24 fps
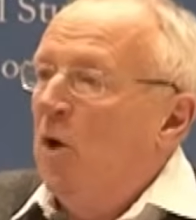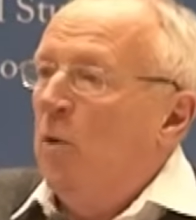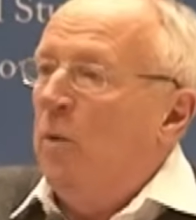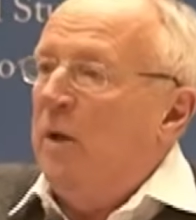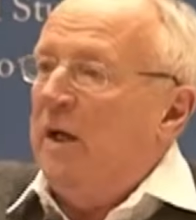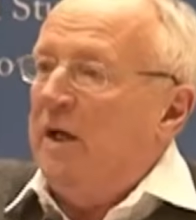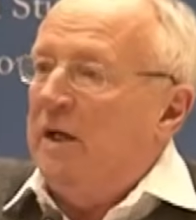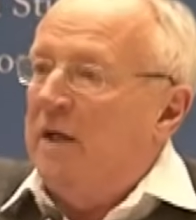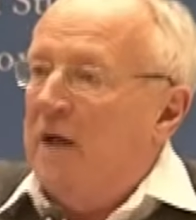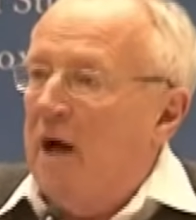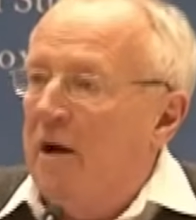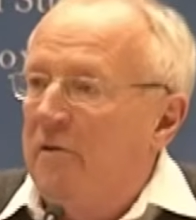
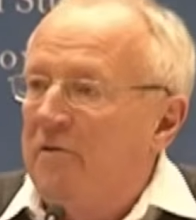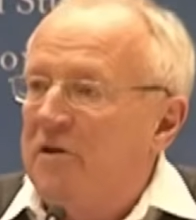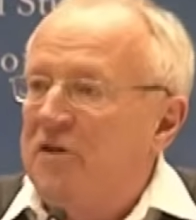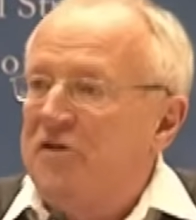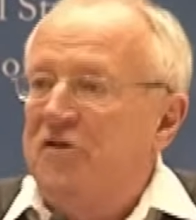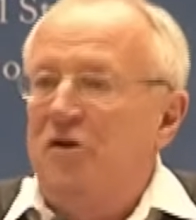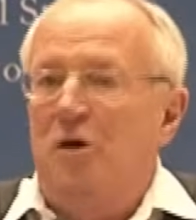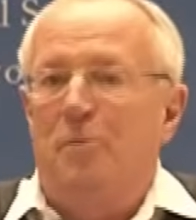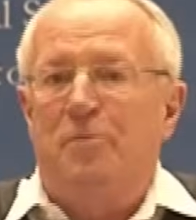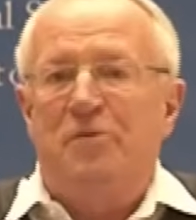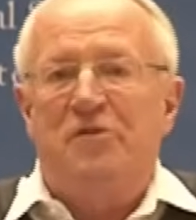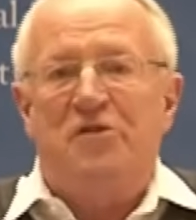We
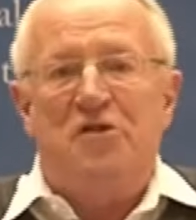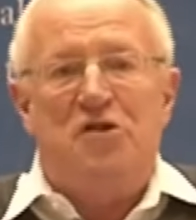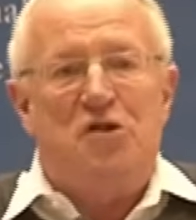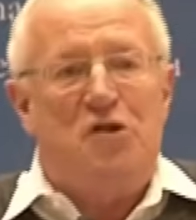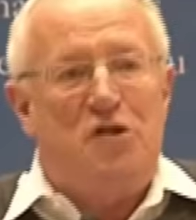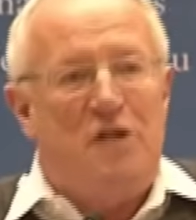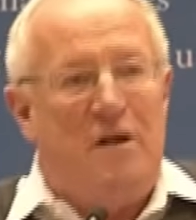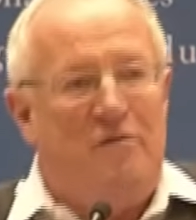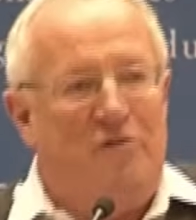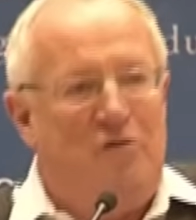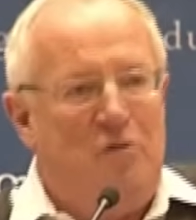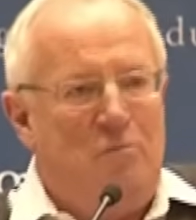encouraged the
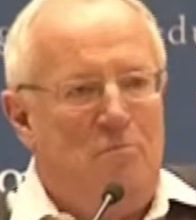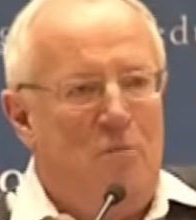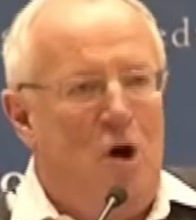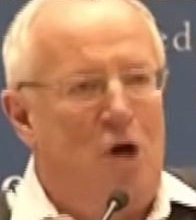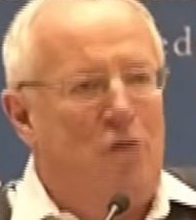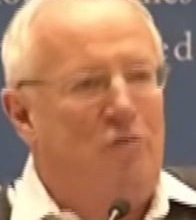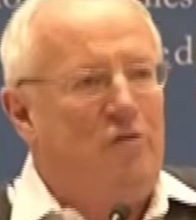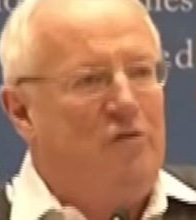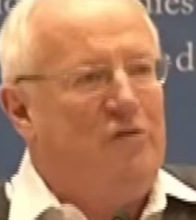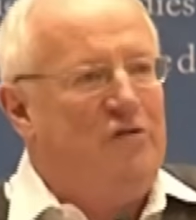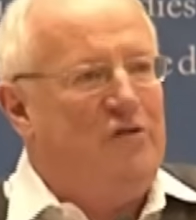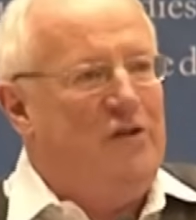opposition to have a
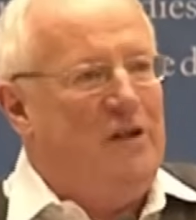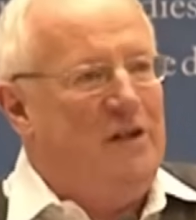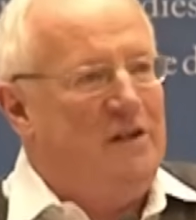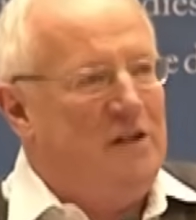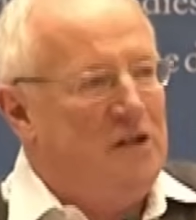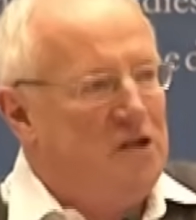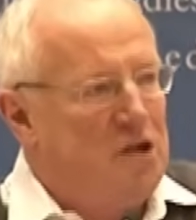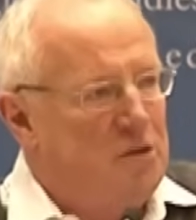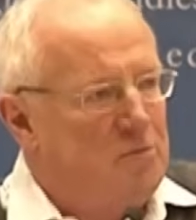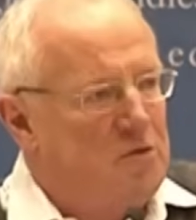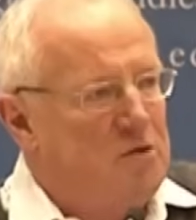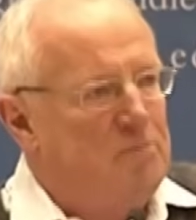democracy in
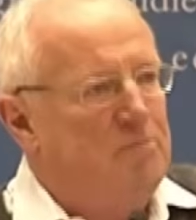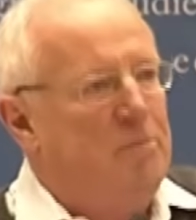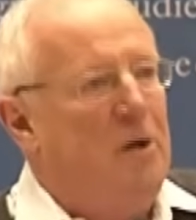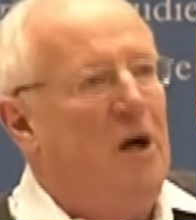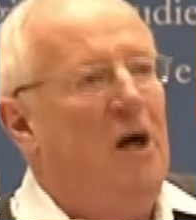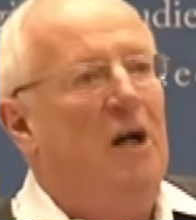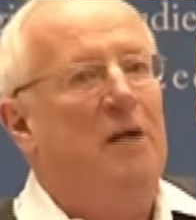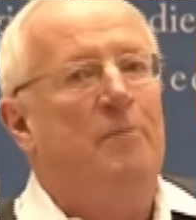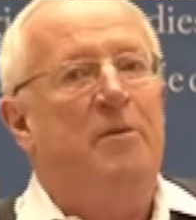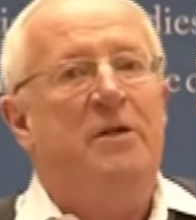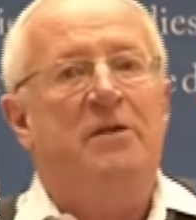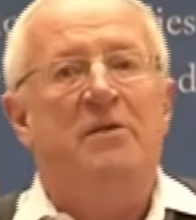the Egyptian
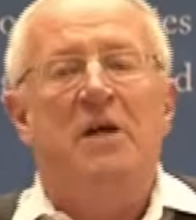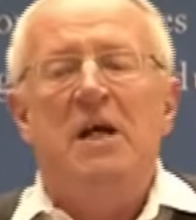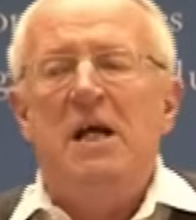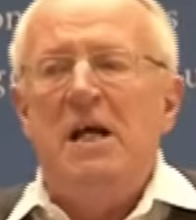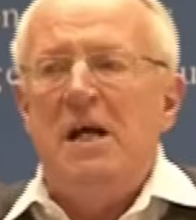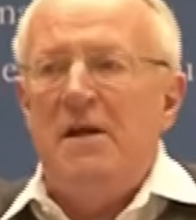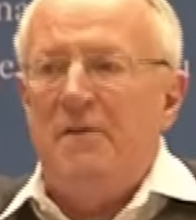parliament.